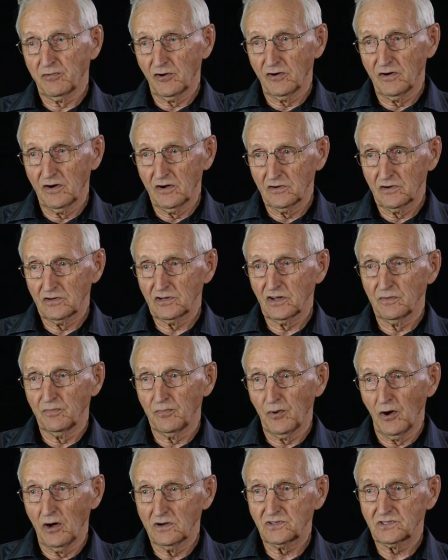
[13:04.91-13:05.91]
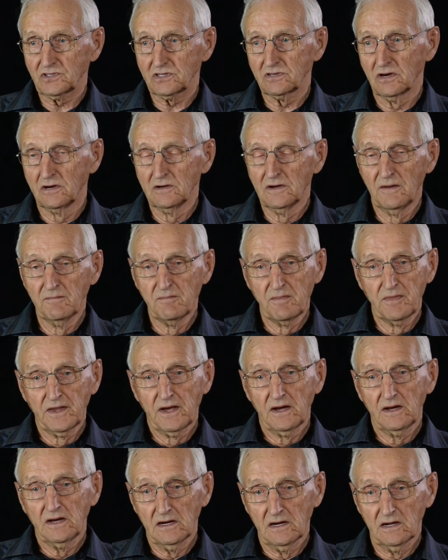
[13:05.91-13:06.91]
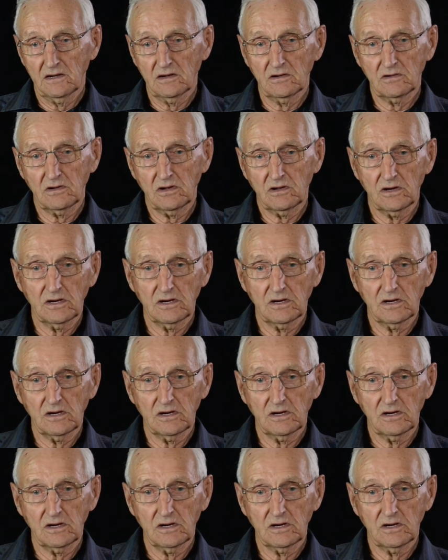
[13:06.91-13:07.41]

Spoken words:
around to the plots and